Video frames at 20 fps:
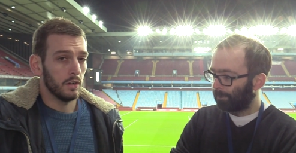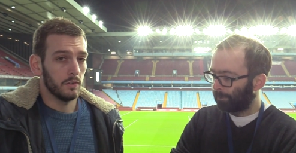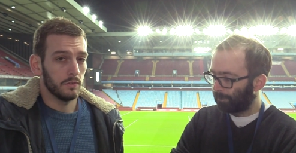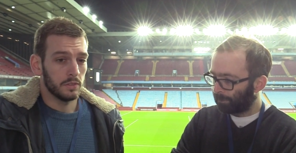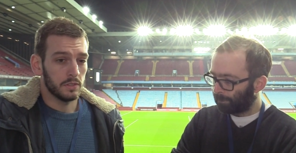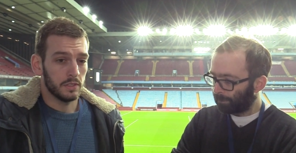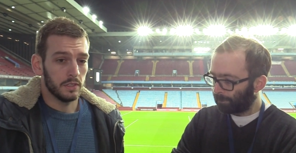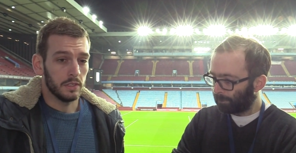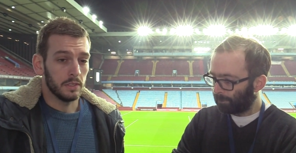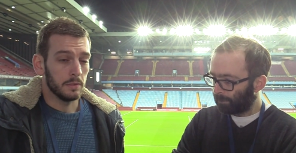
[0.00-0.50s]

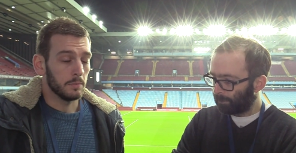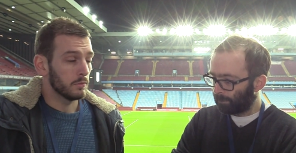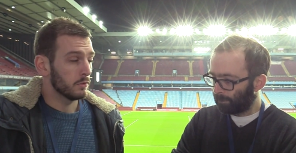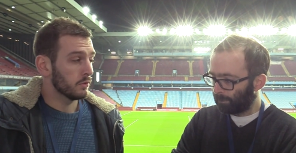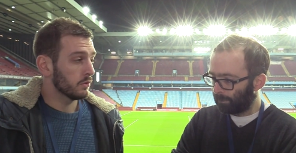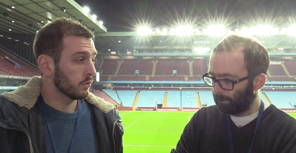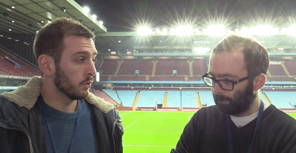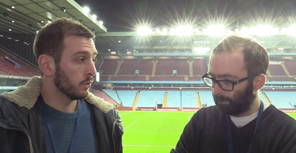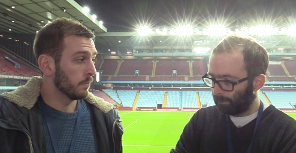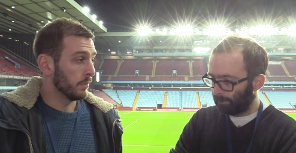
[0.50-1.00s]
Speaker 1: obviously
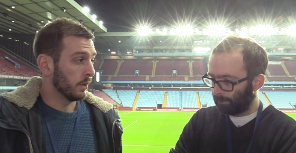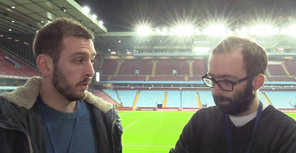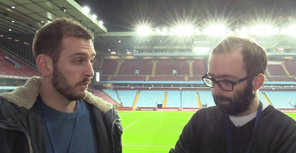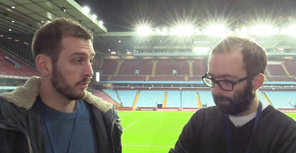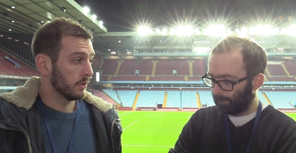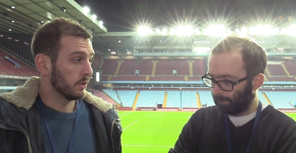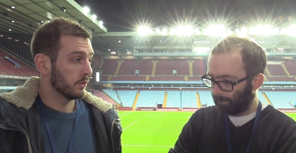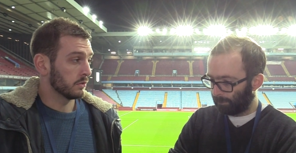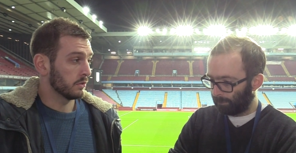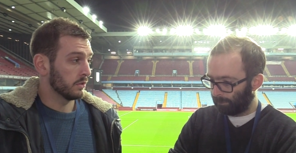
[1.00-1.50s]
scored
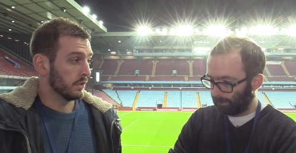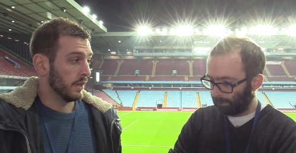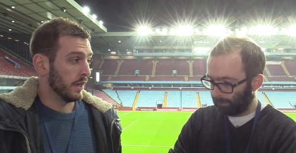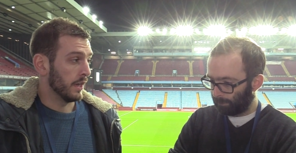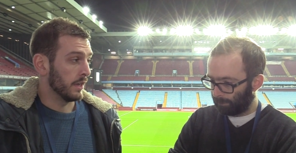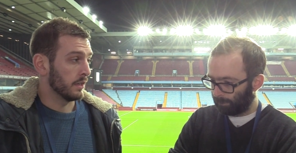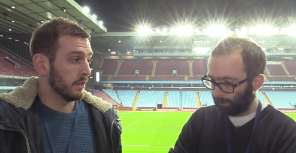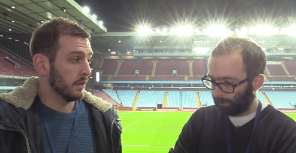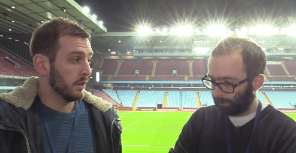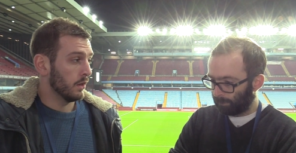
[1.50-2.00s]
both goals
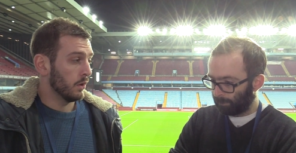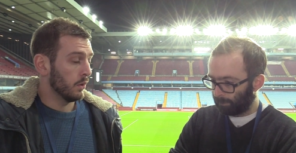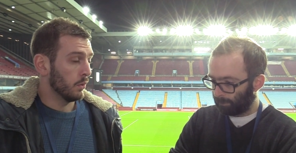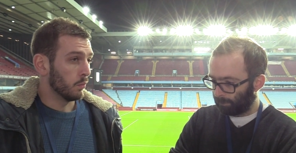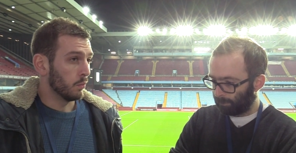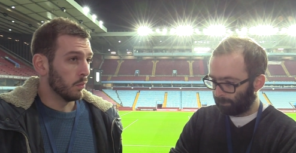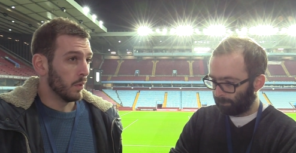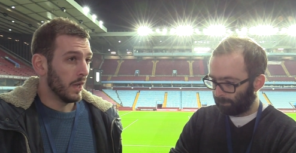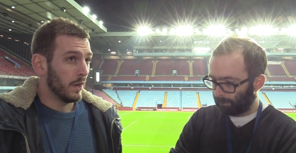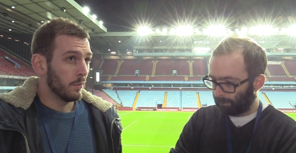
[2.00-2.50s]
today
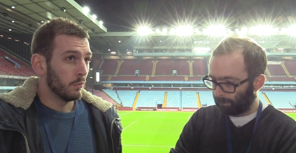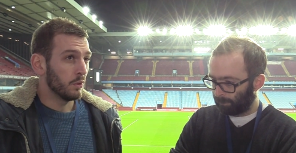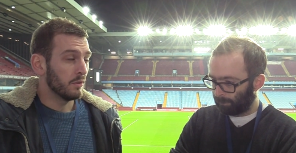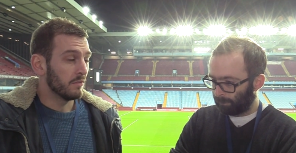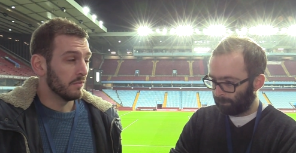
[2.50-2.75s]
where would